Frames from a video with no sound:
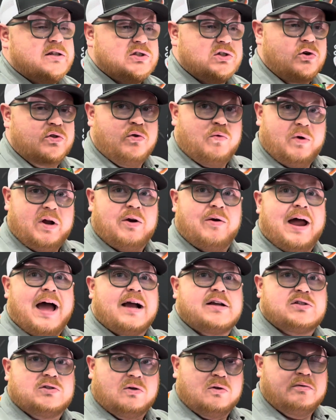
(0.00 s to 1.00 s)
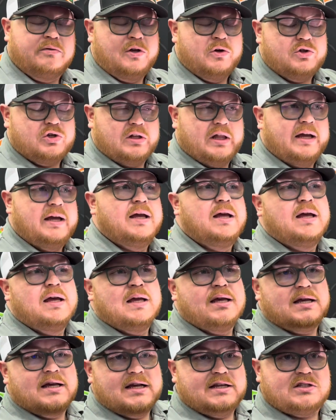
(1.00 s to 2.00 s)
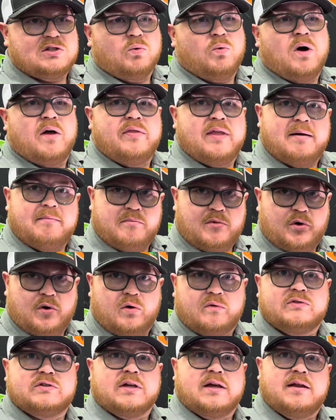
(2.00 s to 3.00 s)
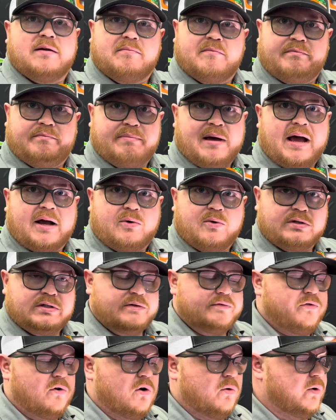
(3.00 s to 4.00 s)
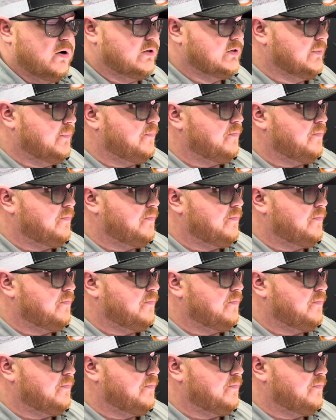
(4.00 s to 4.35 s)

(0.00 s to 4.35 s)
So the rear axle usually is the one that moves in backwards and forwards.